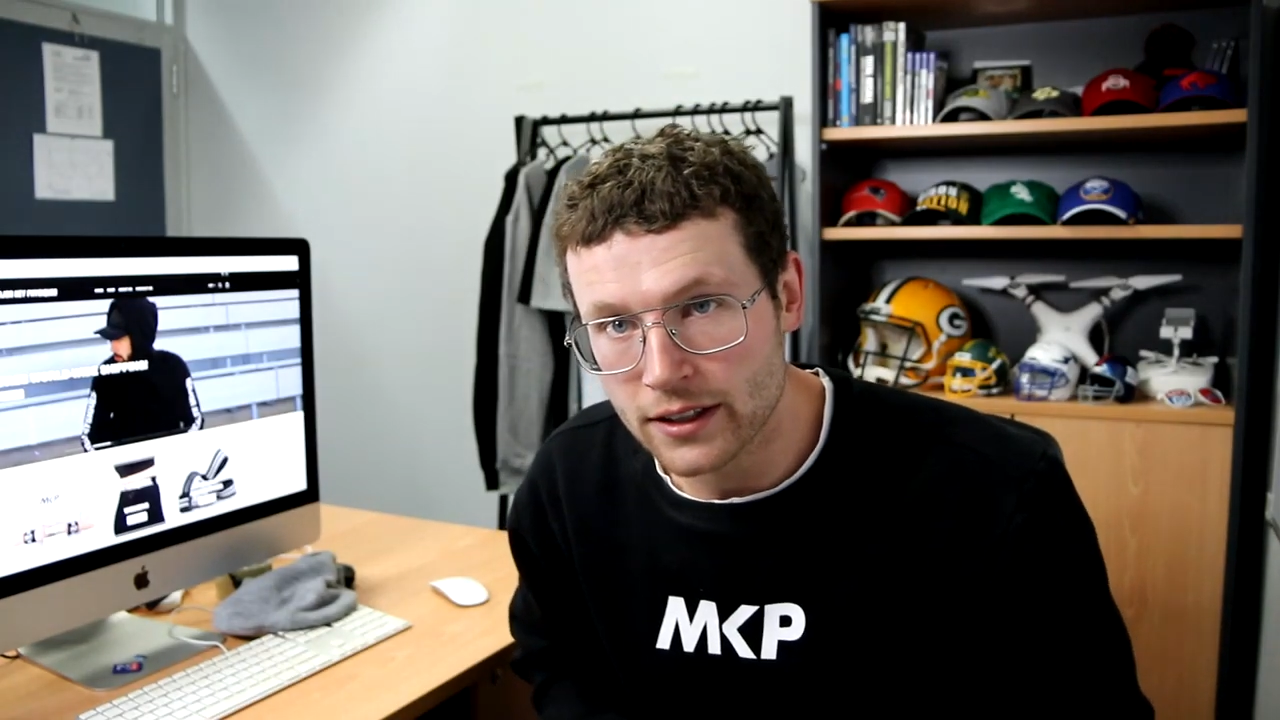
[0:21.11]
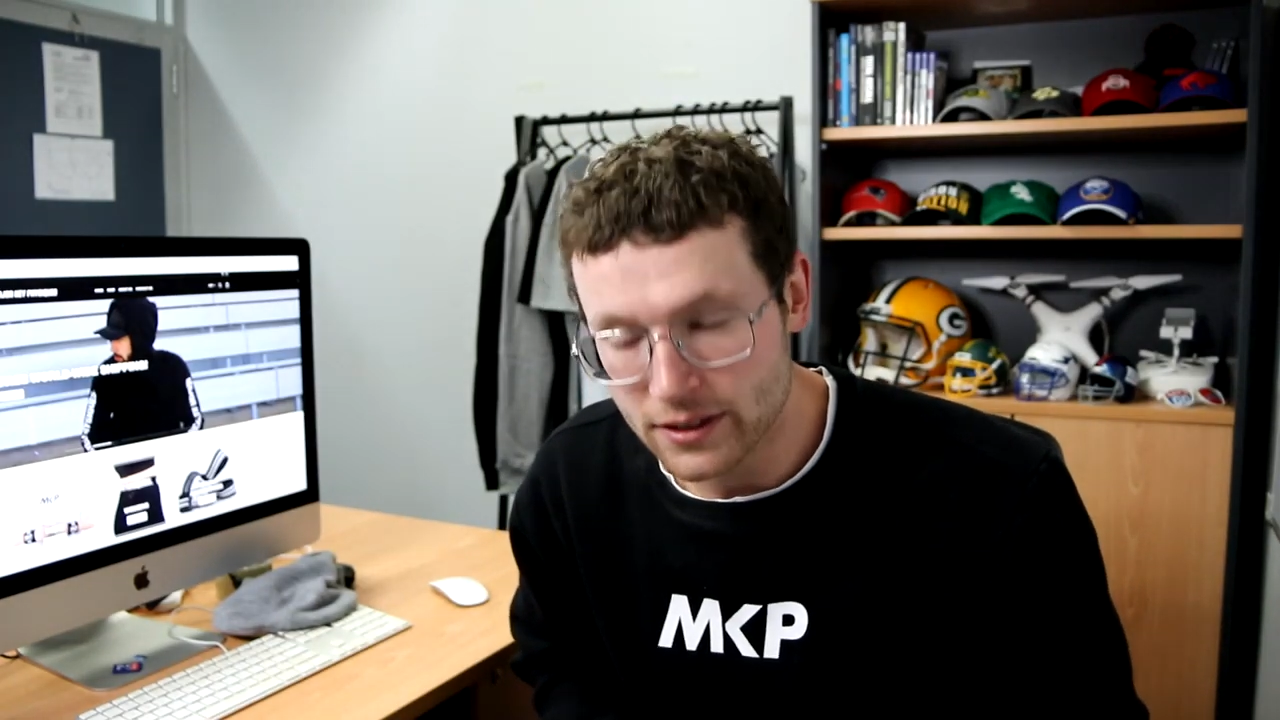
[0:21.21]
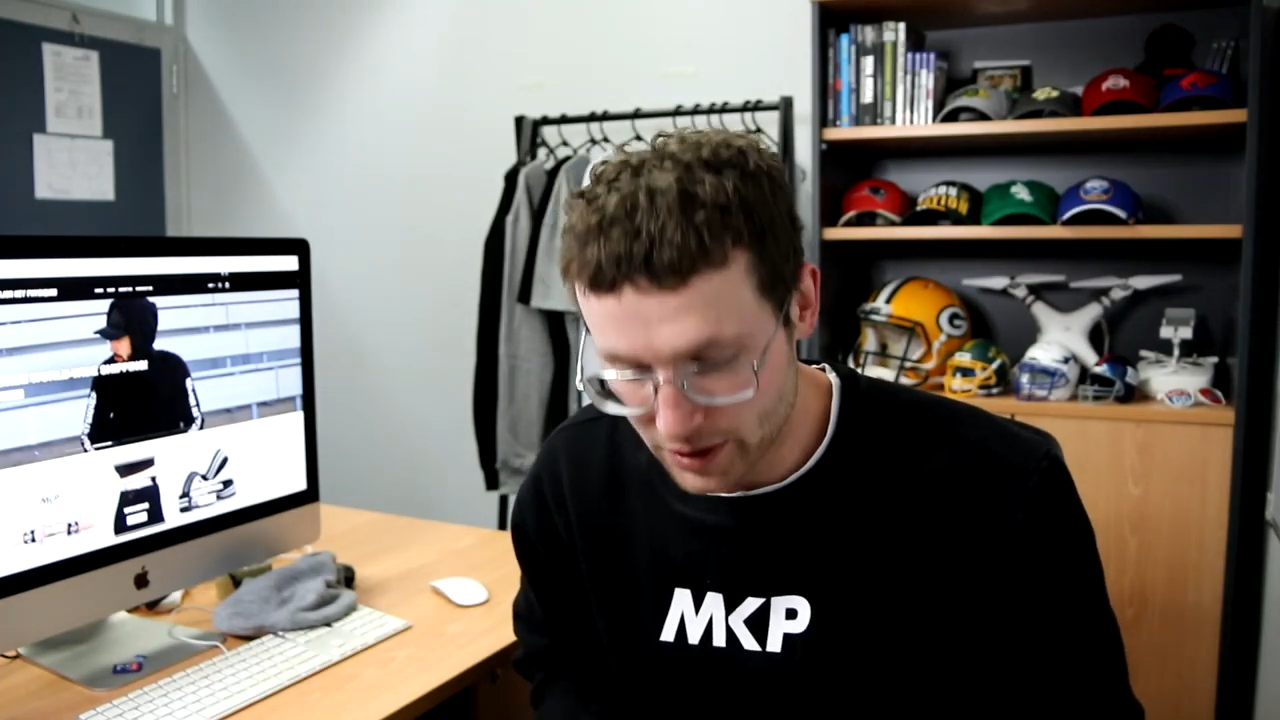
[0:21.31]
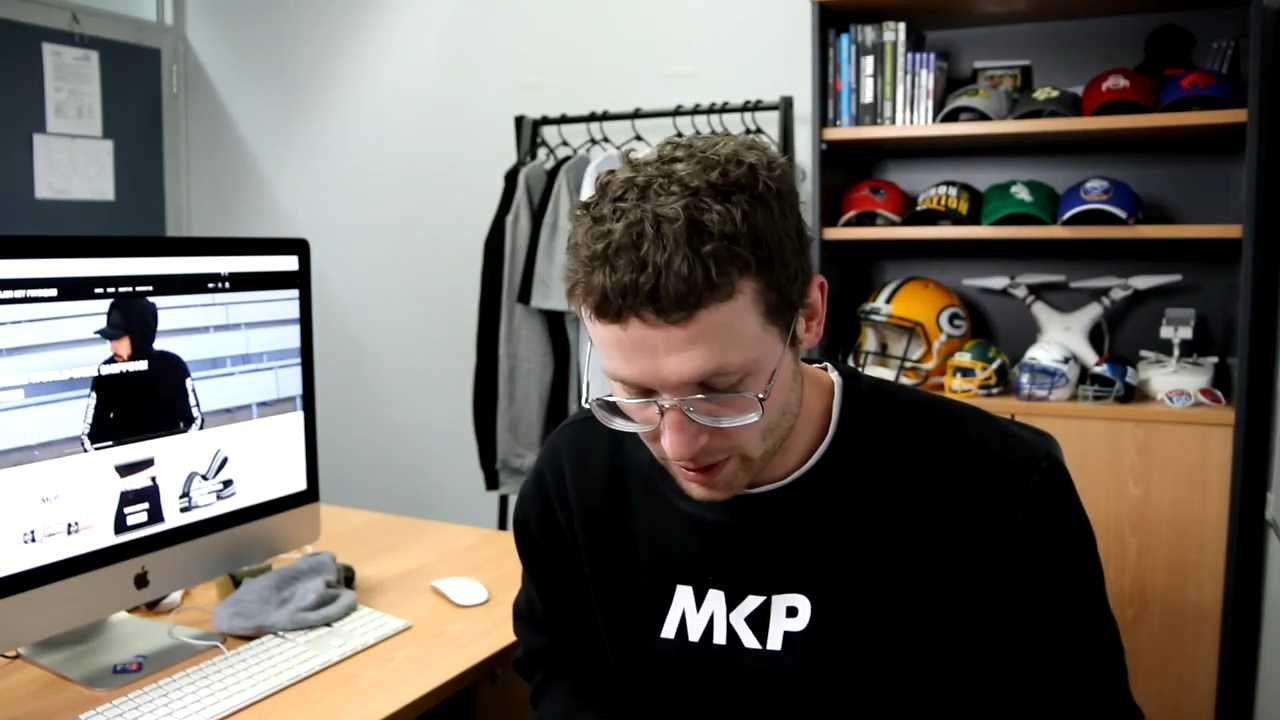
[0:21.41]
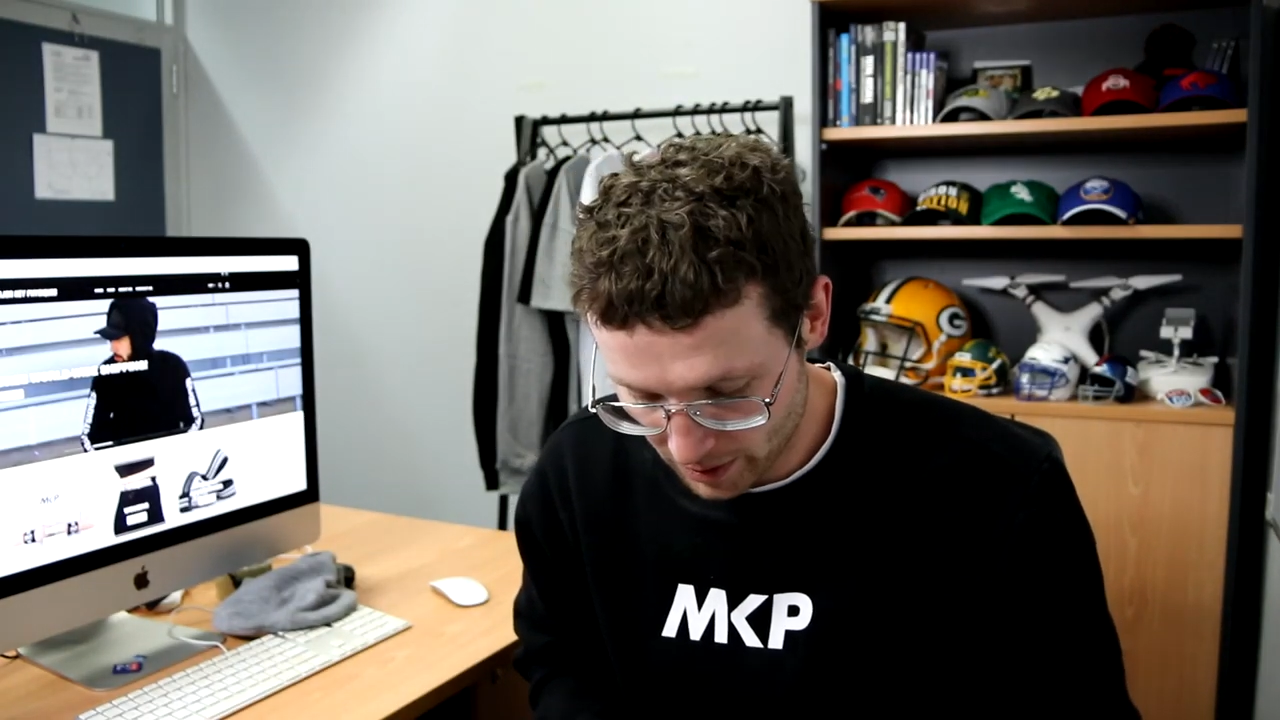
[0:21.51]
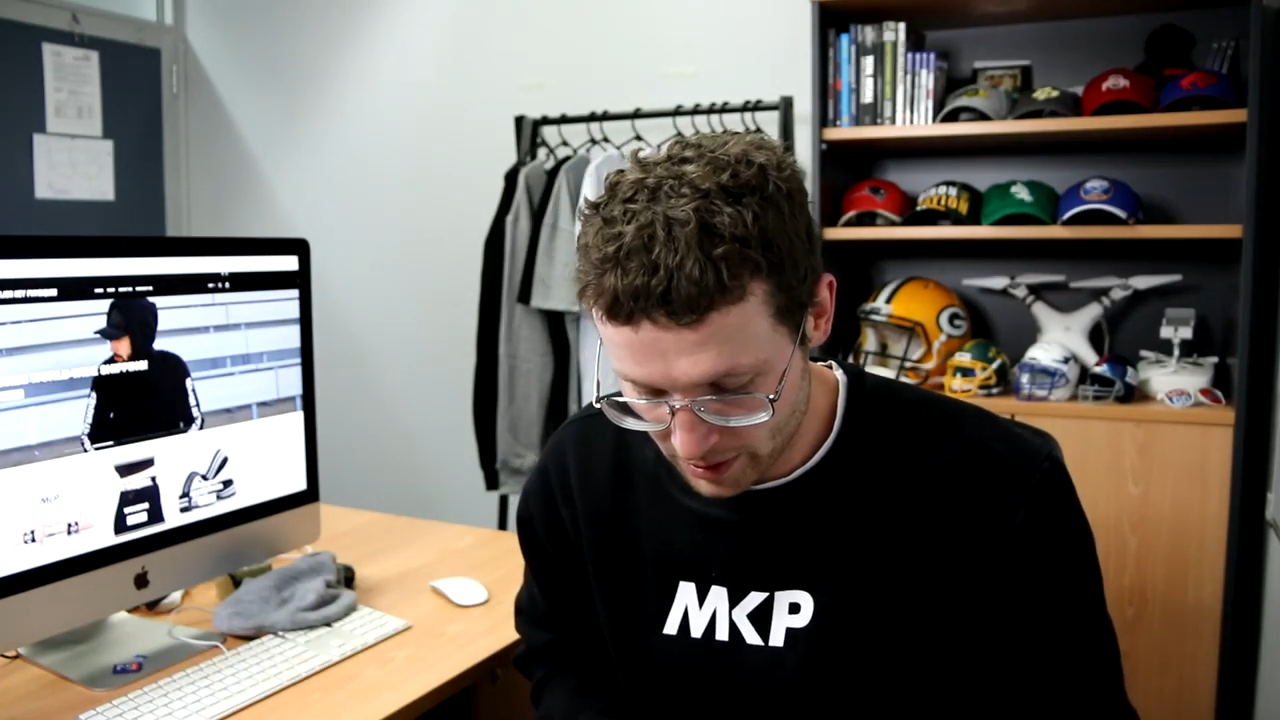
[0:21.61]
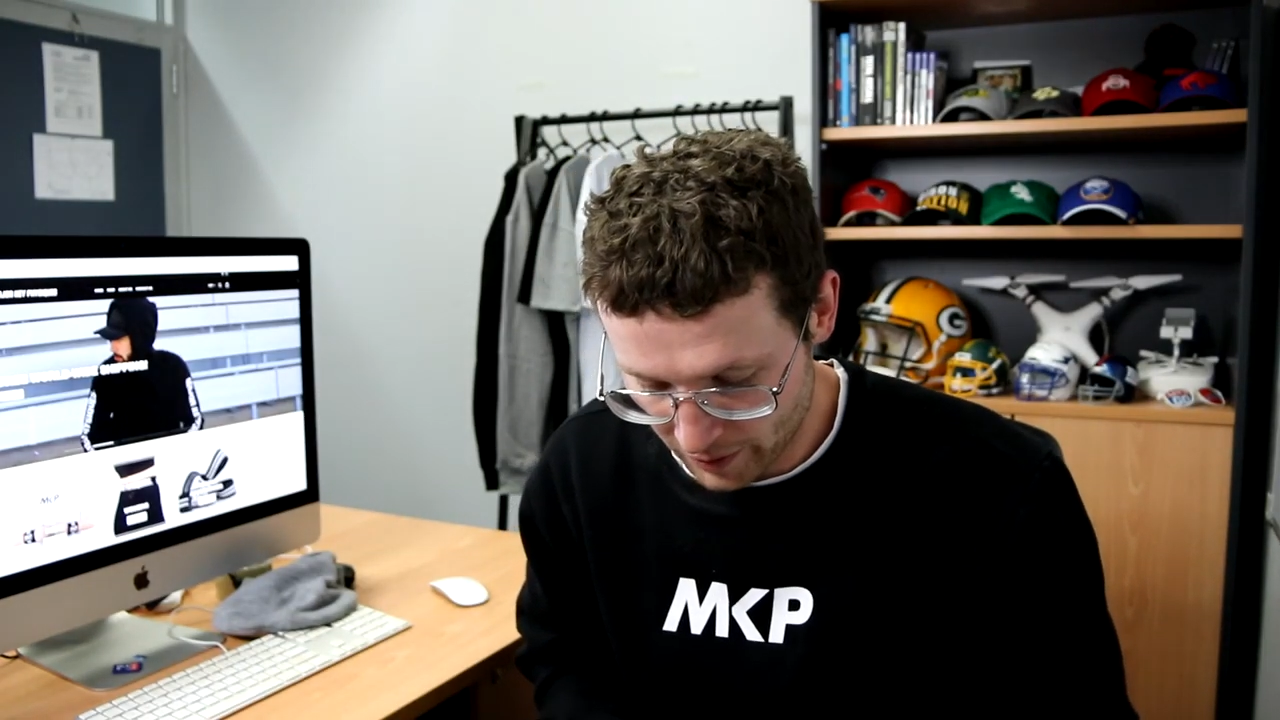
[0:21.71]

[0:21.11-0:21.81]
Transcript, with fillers: it's just because